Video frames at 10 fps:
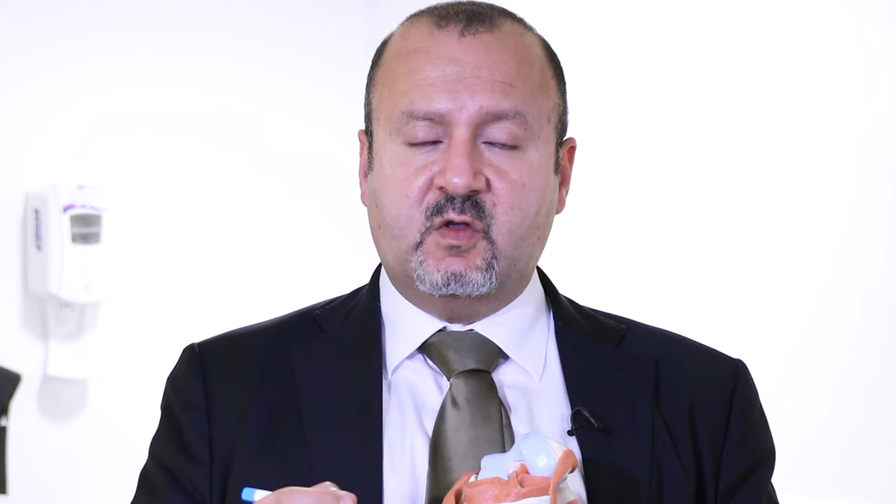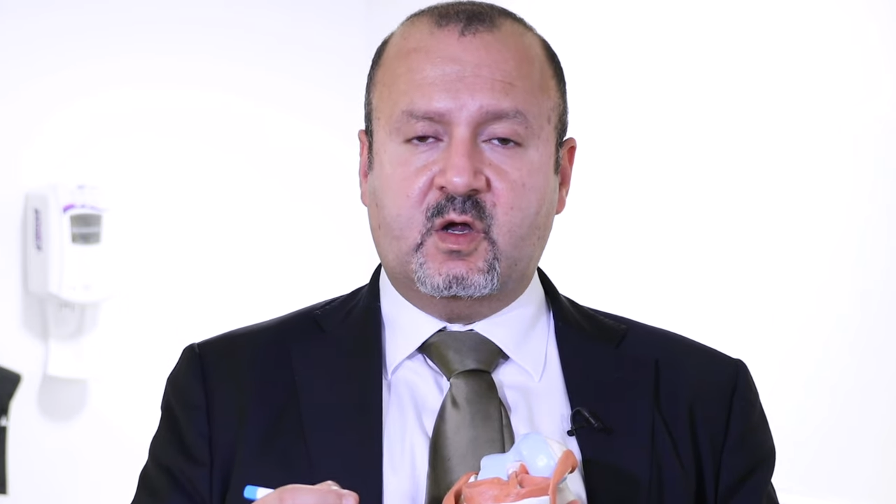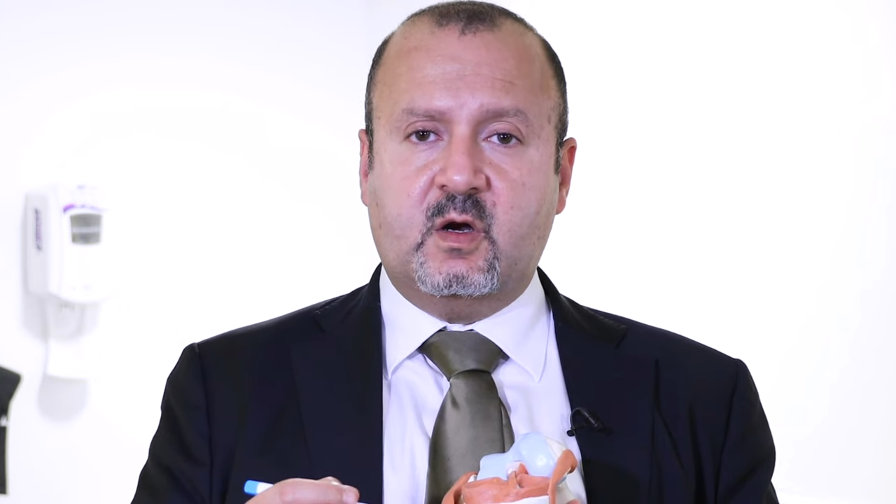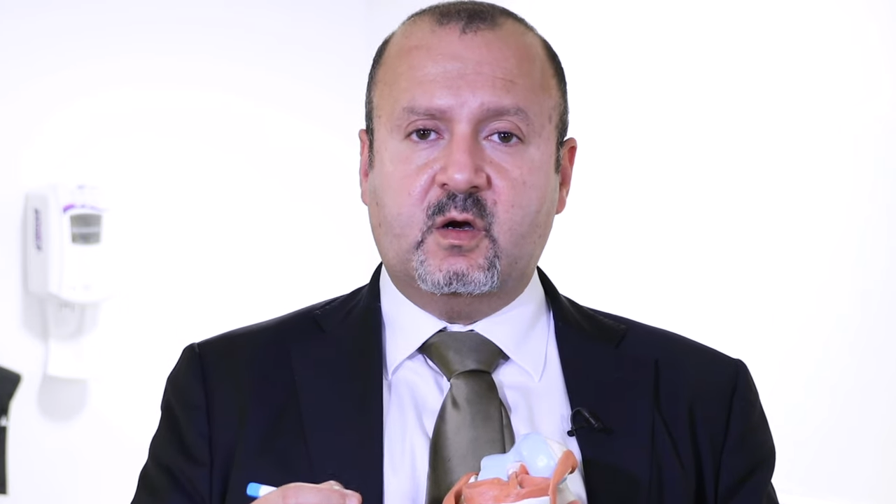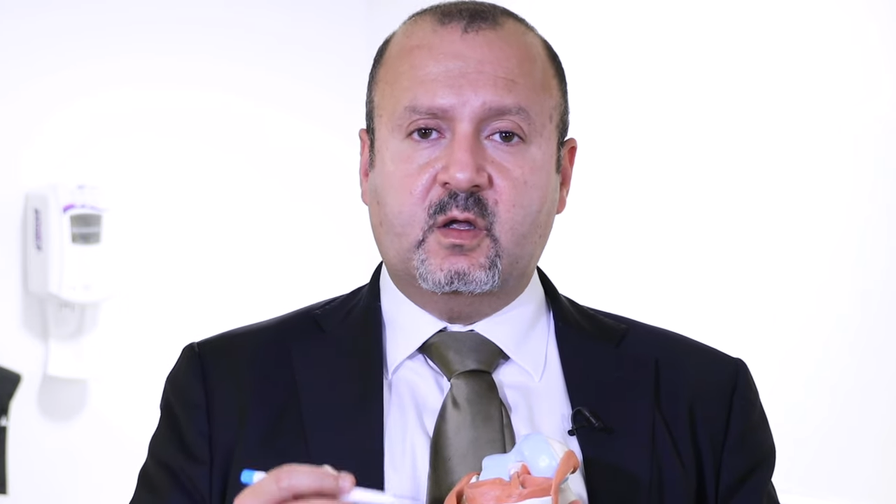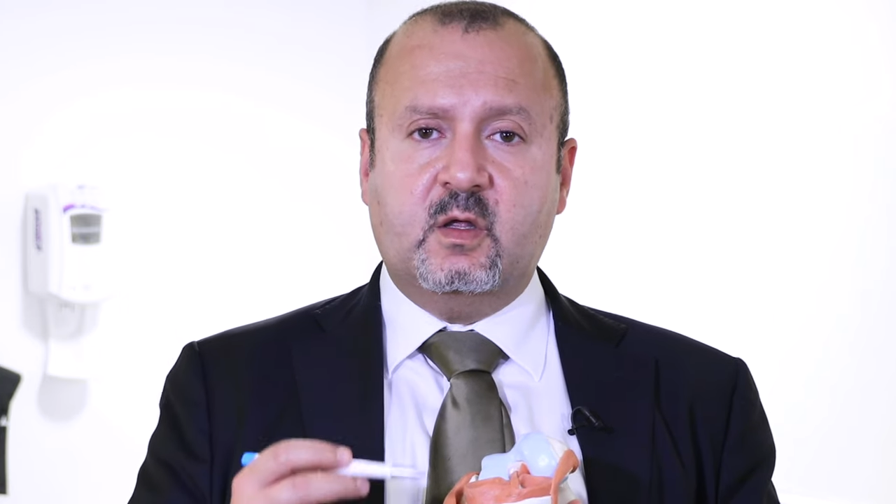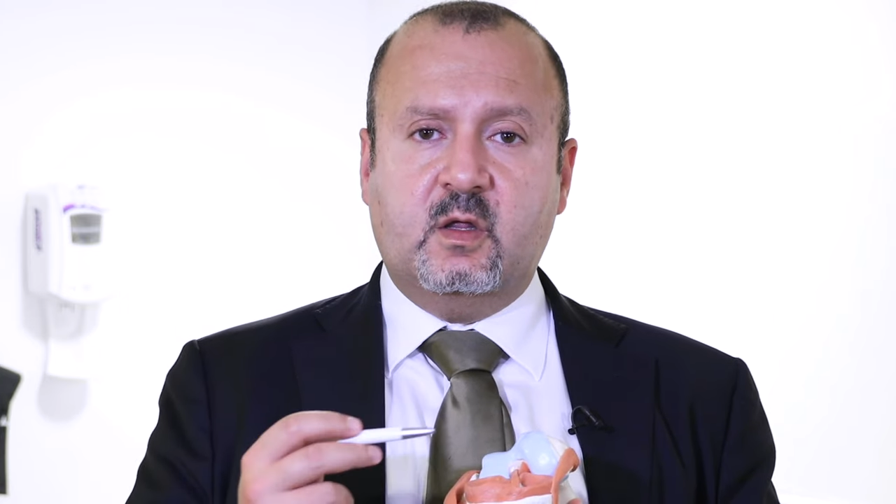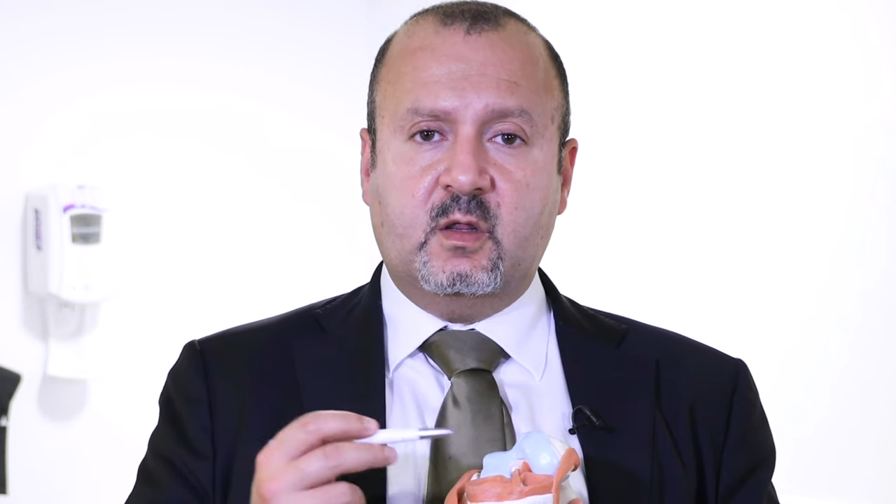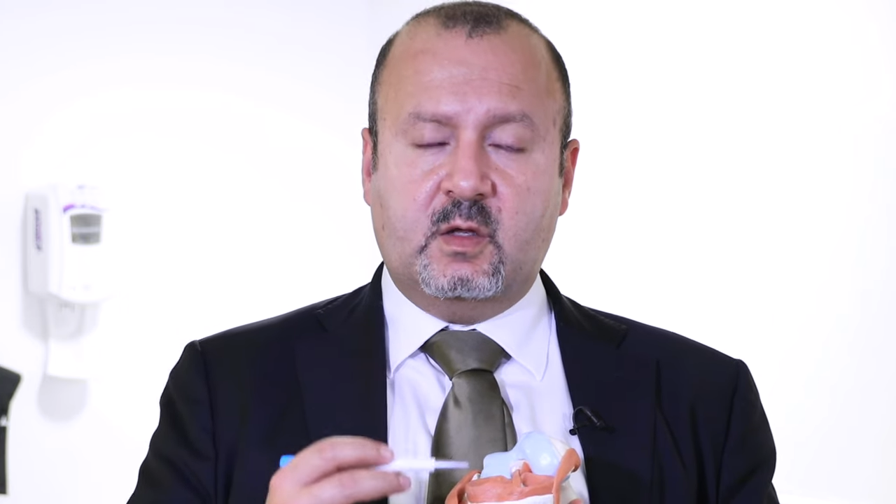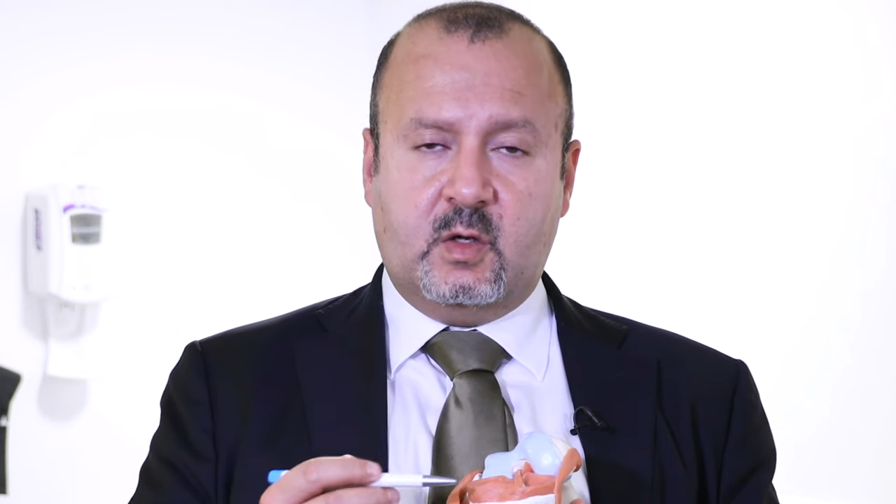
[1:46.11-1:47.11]
tear
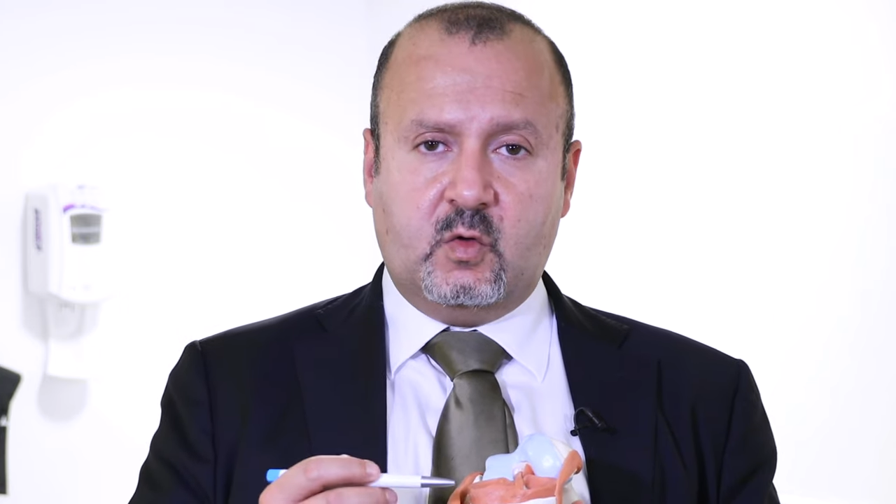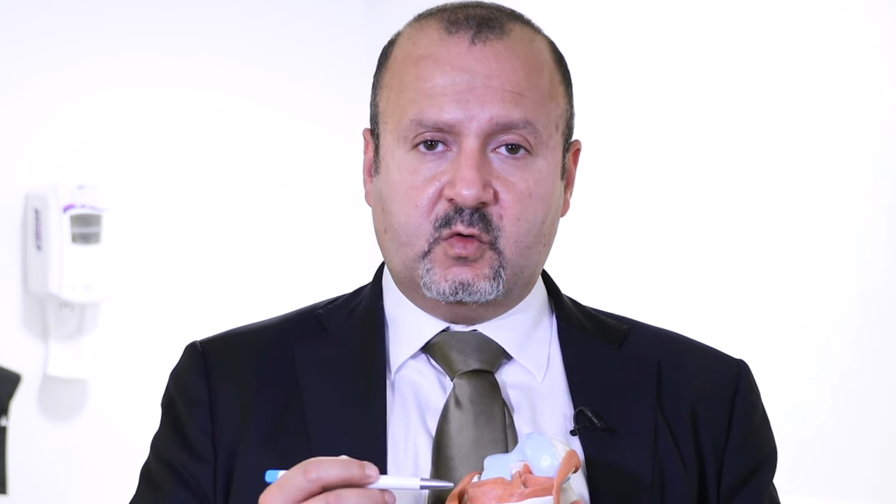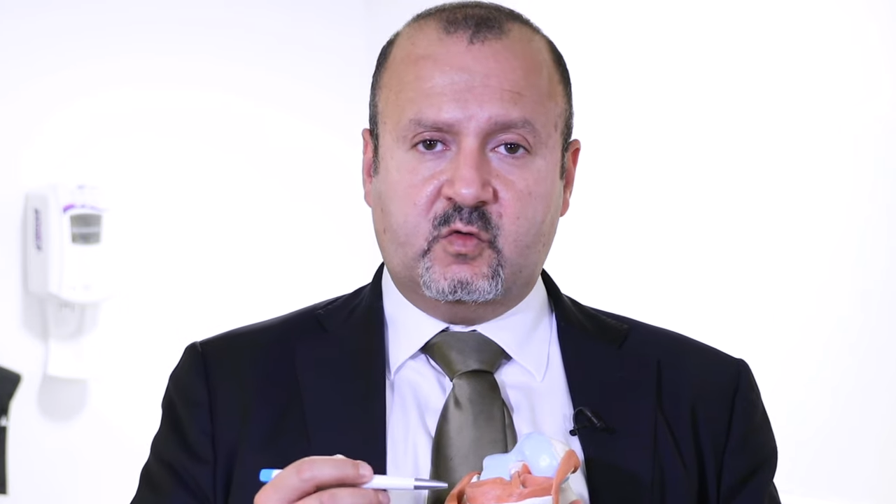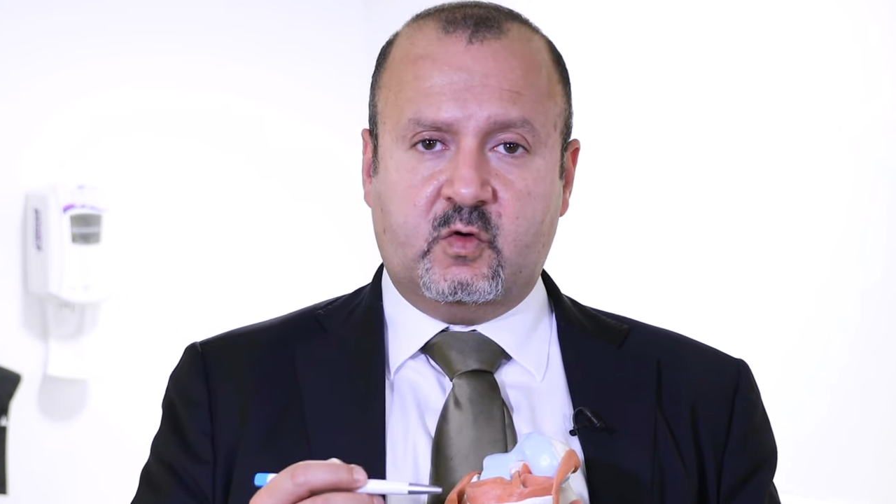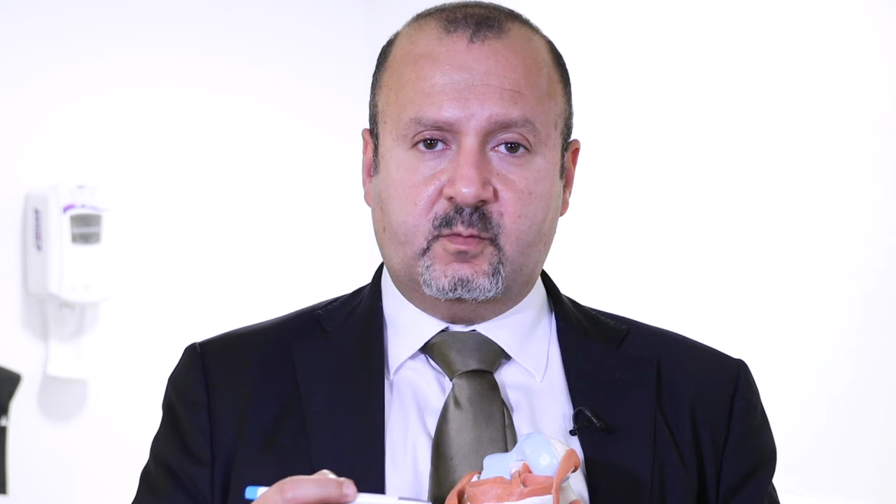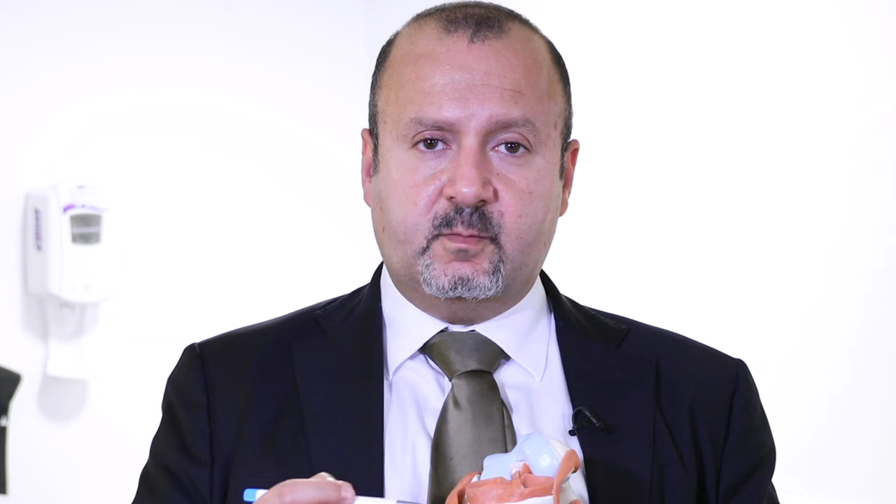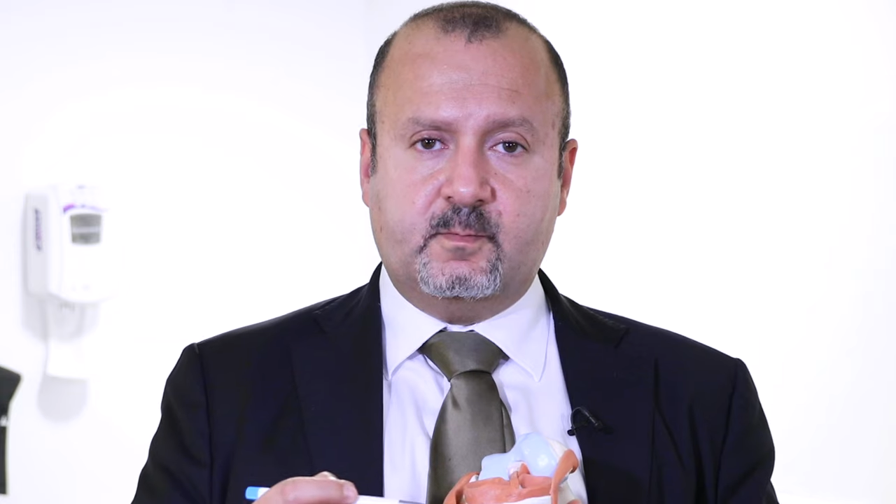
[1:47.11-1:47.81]
in the long term.